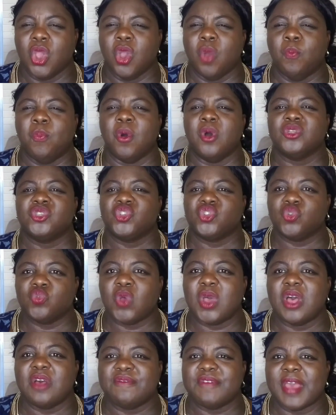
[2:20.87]
But
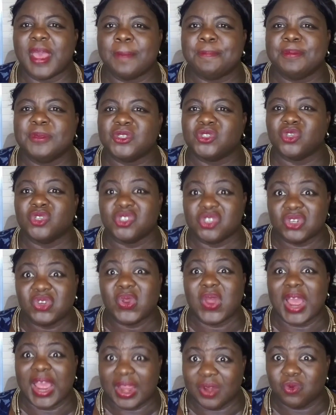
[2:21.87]
12 episodes,
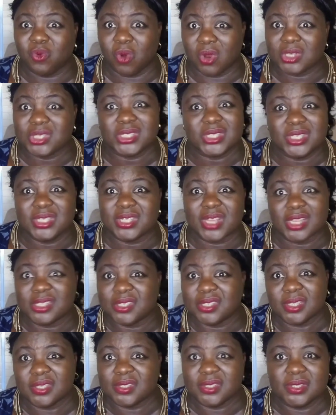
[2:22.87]
I watched it at
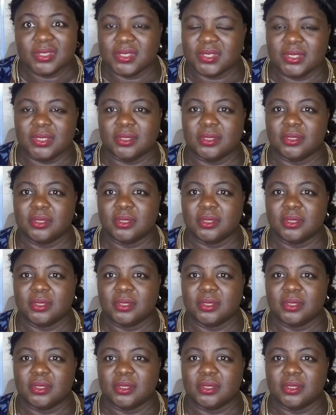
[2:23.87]
a sitting.